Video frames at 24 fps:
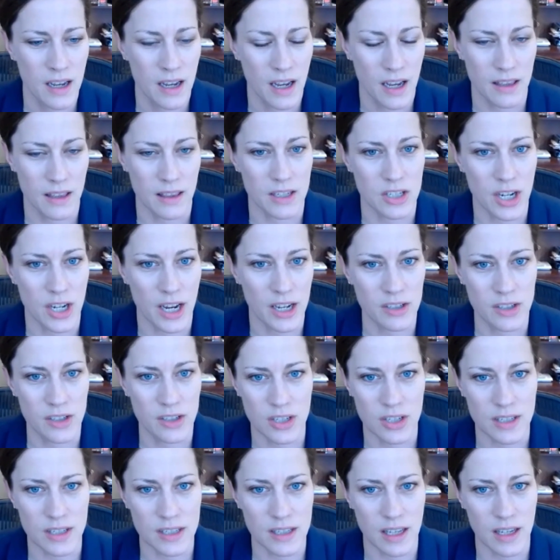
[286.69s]
And the challenge
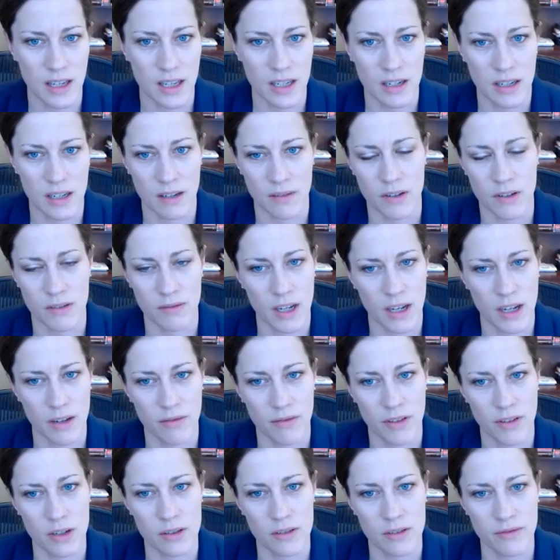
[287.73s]
is that if you've got
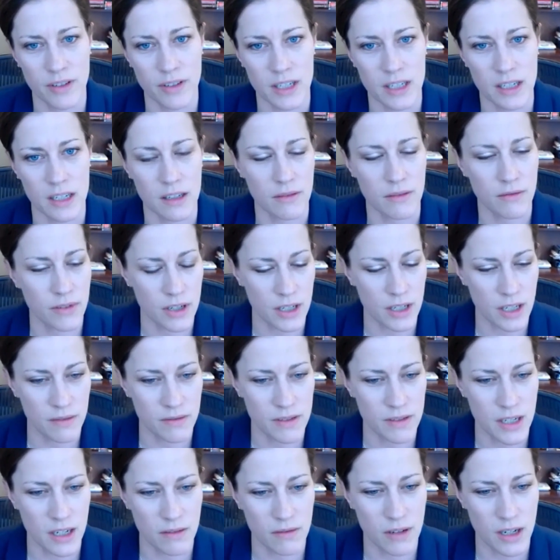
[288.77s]
federal funding for an
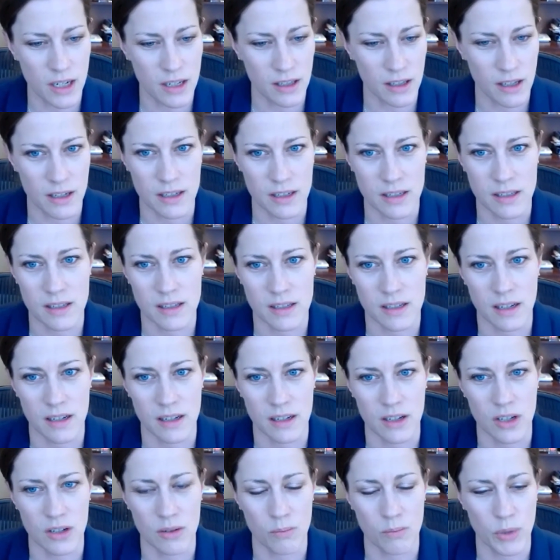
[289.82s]
FDA-regulated
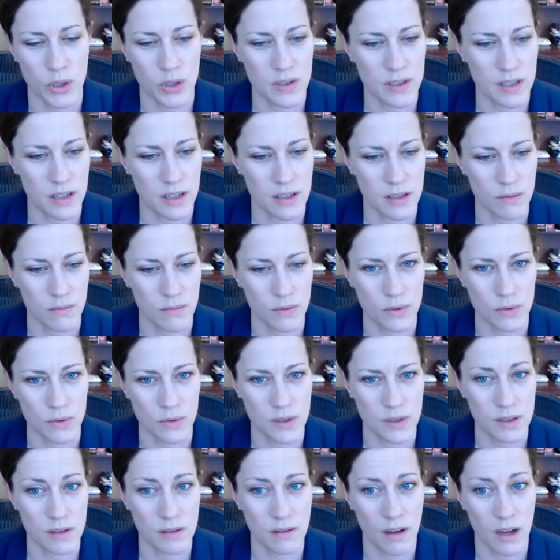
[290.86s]
study, both sets of
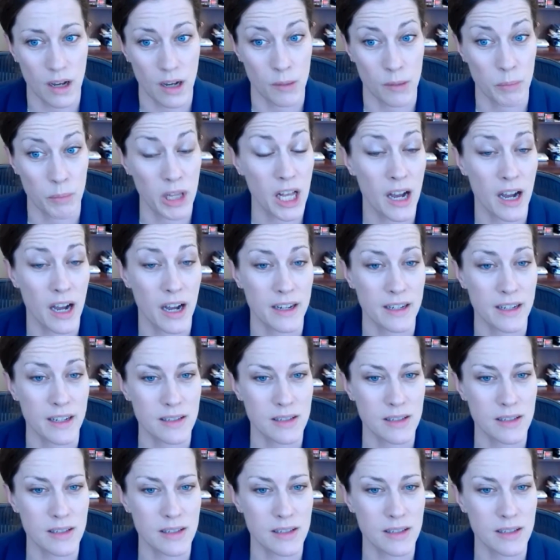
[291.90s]
rules apply.